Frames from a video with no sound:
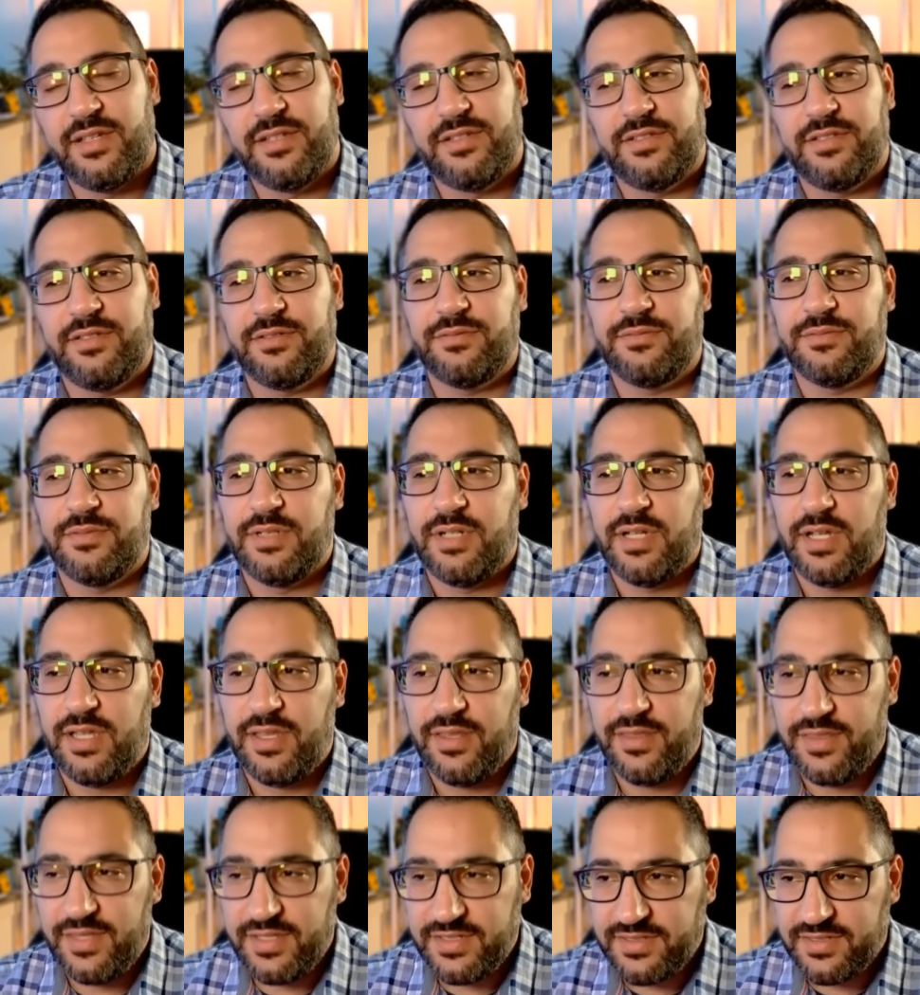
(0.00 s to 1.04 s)
So
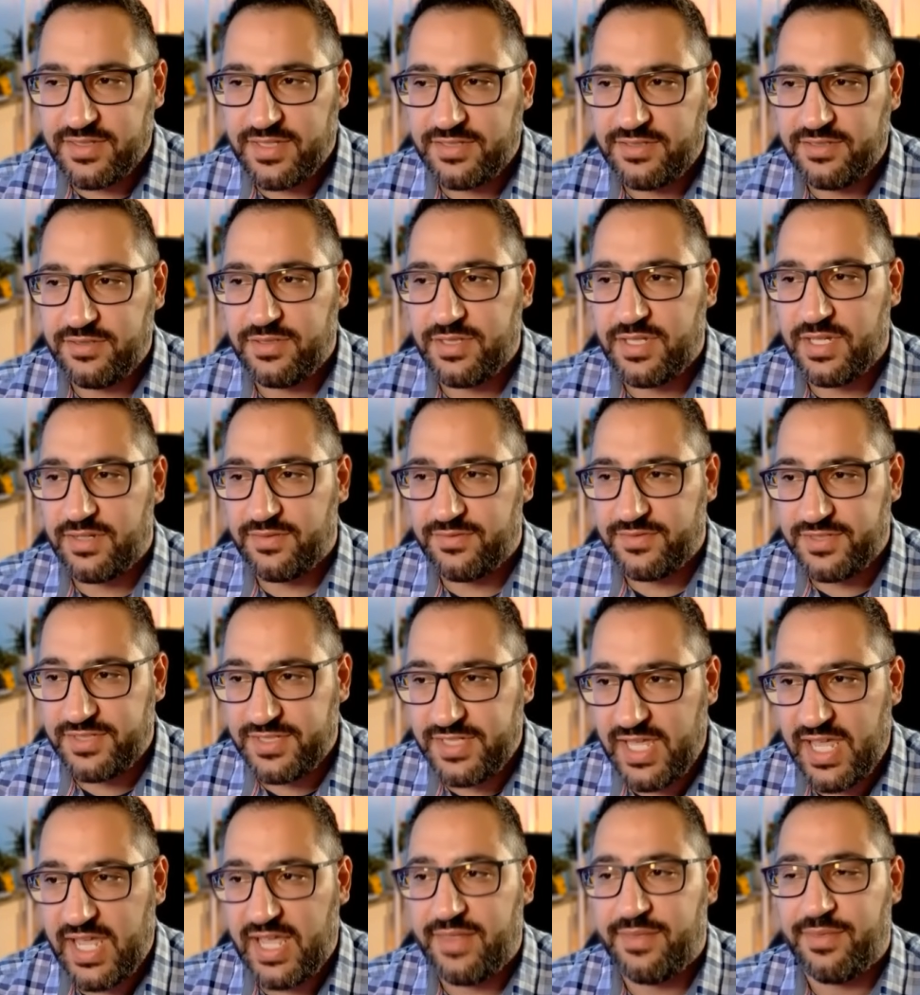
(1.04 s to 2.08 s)
this lets you kind of
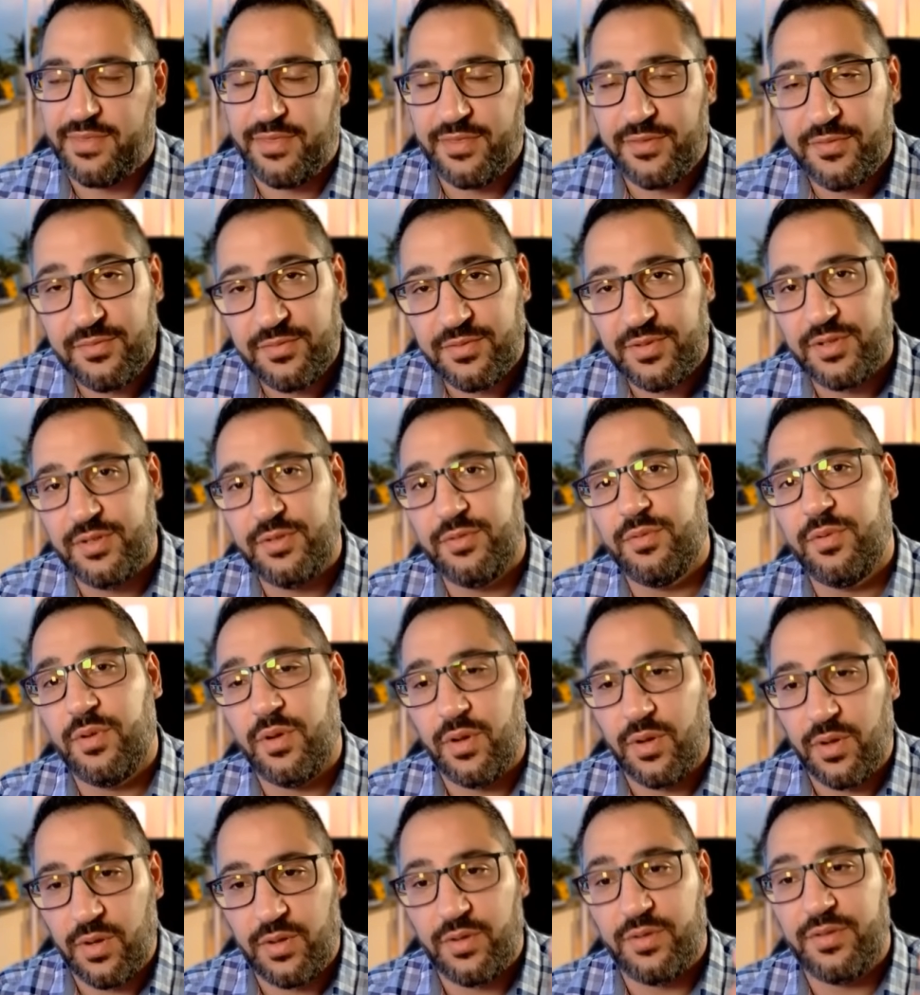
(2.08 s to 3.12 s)
scan through
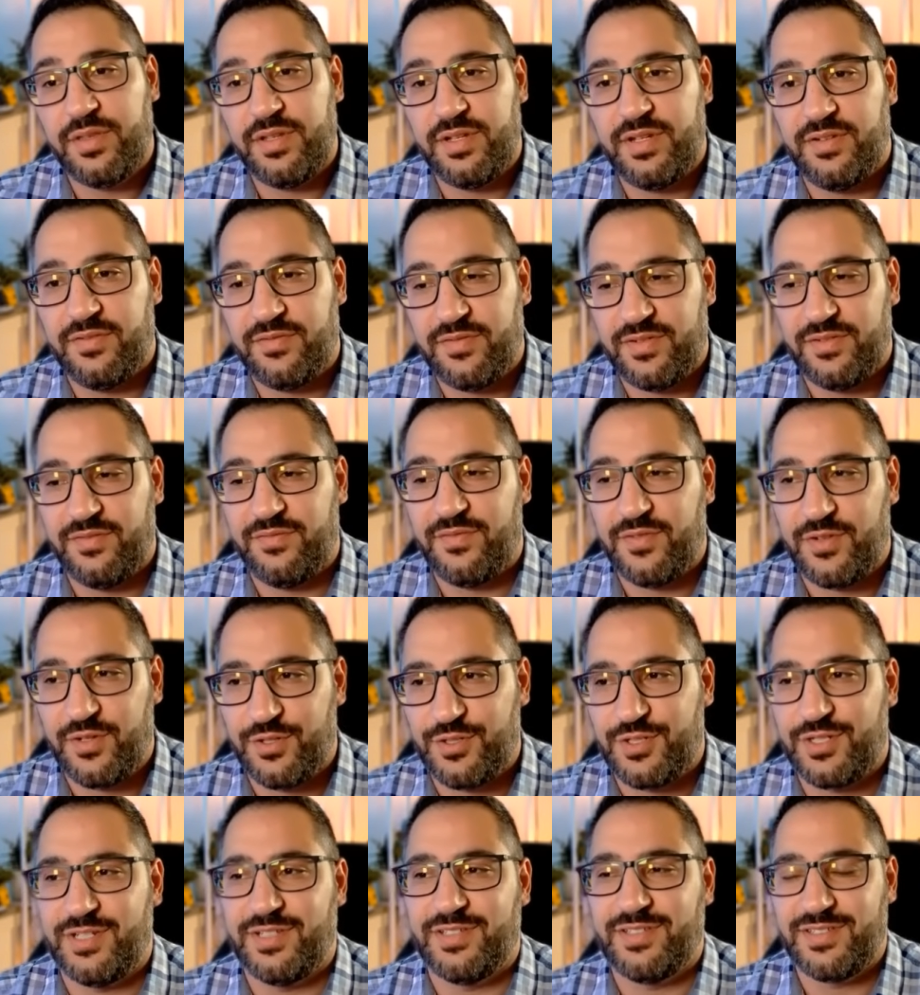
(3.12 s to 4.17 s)
all the different
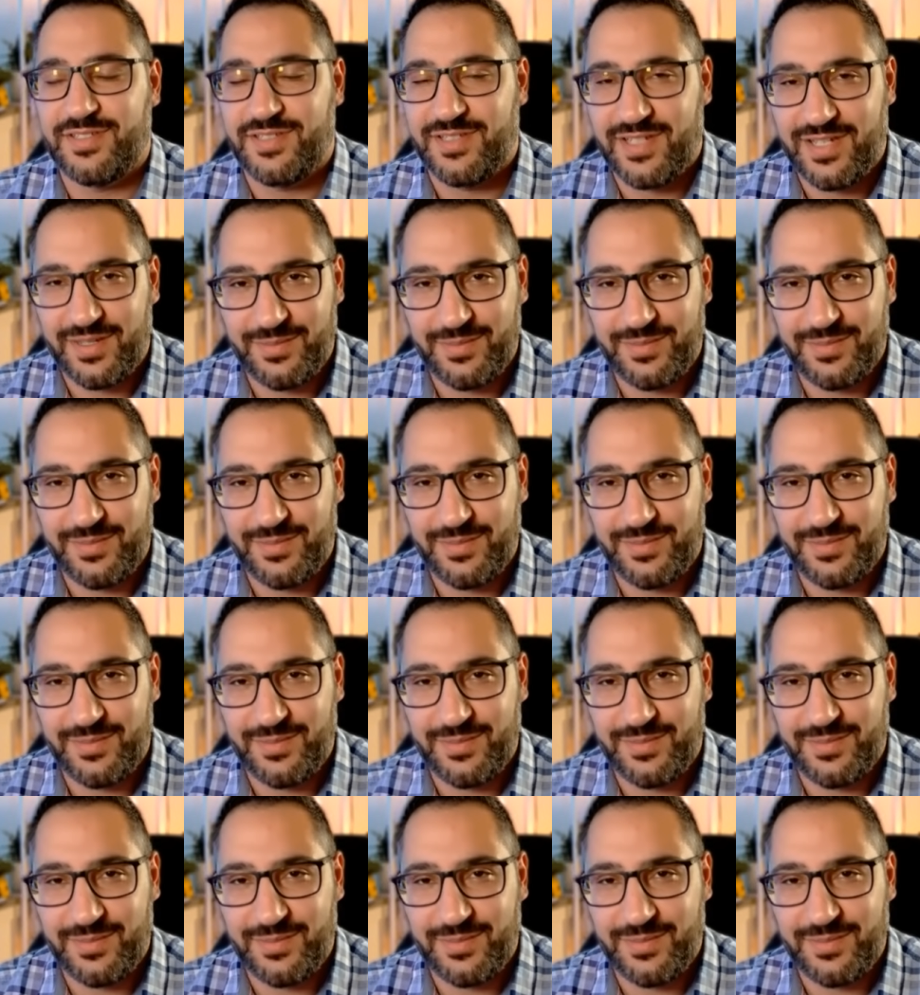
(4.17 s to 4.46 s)
versions.